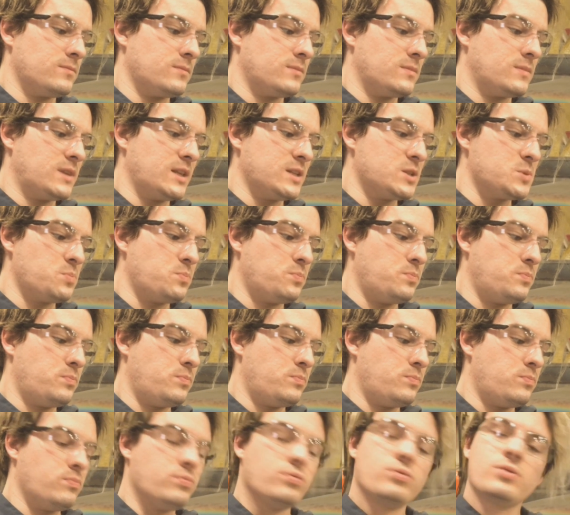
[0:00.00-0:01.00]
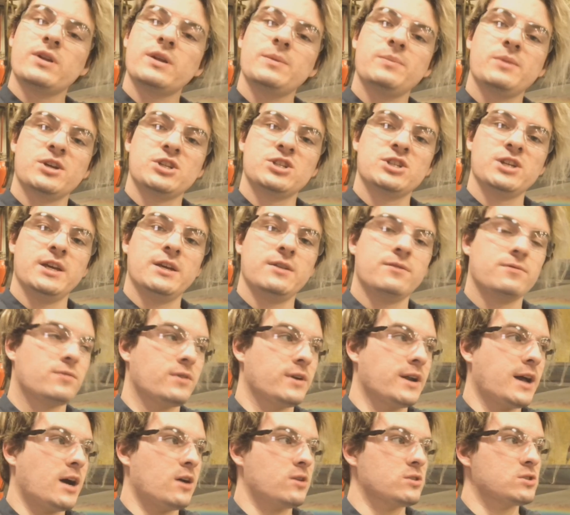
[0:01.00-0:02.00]
That's pretty much it for
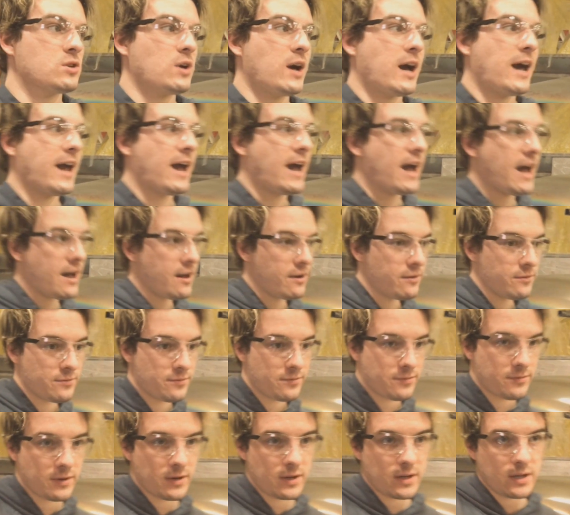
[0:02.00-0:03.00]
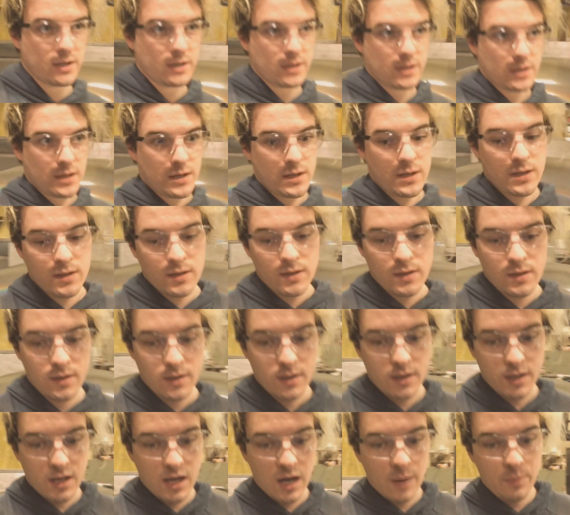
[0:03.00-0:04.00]
now. So I have
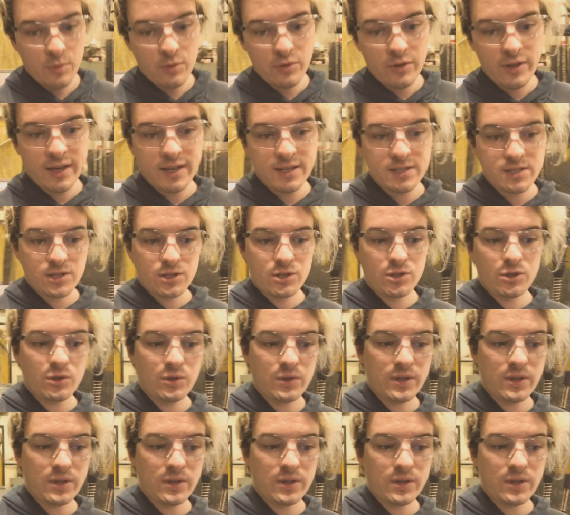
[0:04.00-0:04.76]
a couple days to do